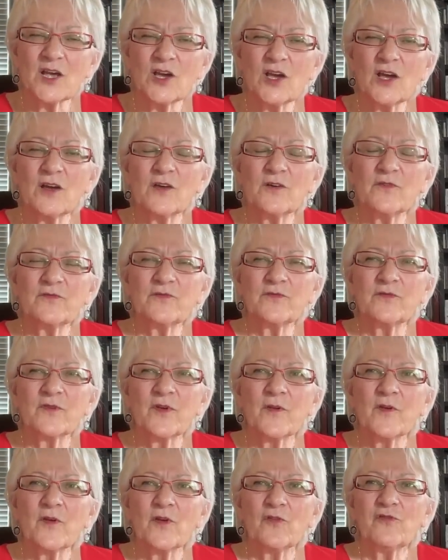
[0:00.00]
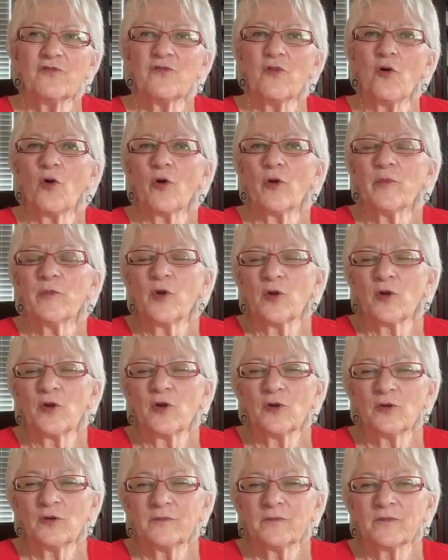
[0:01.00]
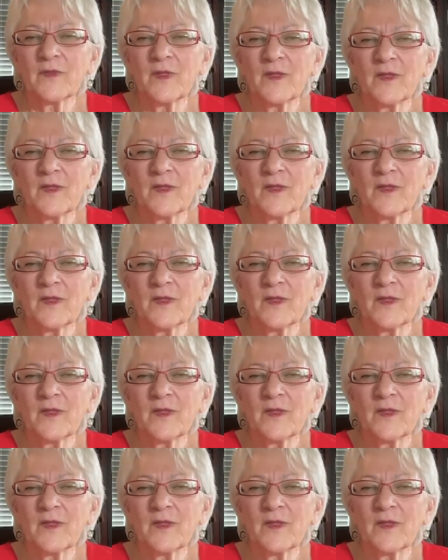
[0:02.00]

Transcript: of former